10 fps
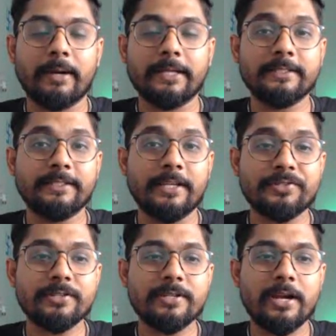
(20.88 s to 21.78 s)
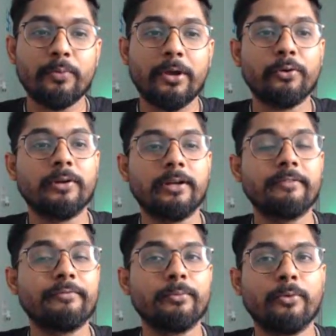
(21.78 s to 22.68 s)
Python JSON, and we are going to
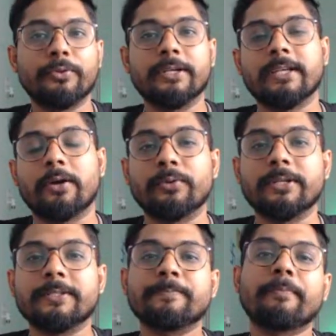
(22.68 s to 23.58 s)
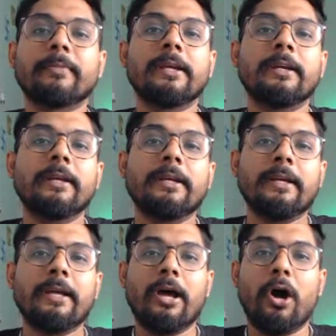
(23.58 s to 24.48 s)
learn few more things around this.
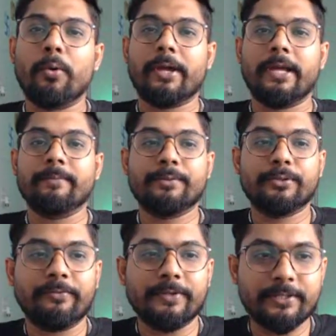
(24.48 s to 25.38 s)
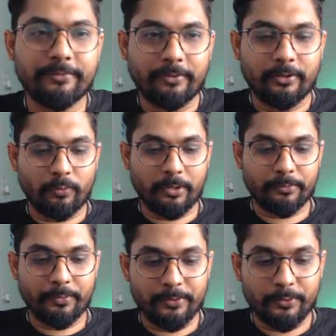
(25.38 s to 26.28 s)
Okay, so first of all,
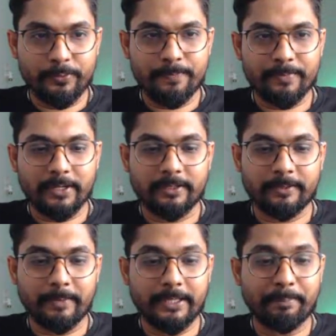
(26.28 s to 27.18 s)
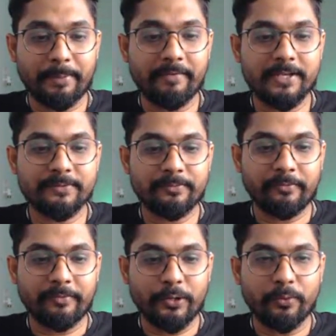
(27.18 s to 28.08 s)
what we will do in the previous
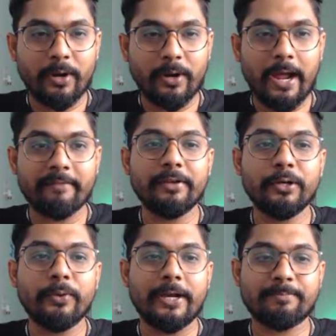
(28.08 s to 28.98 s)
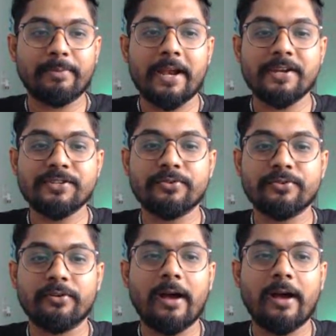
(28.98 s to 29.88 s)
video, I have given you explanation
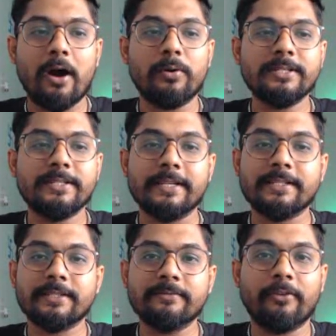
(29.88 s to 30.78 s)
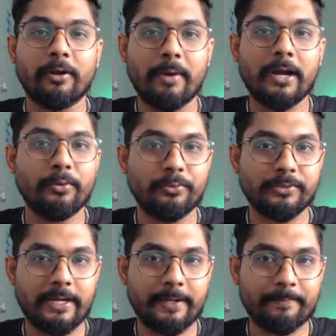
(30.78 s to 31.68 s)
of how a JSON format
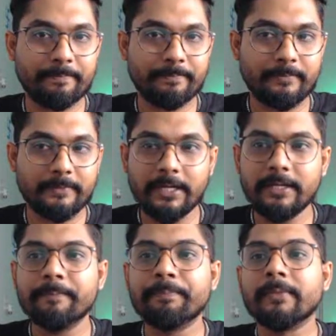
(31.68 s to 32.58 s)
looks like, right?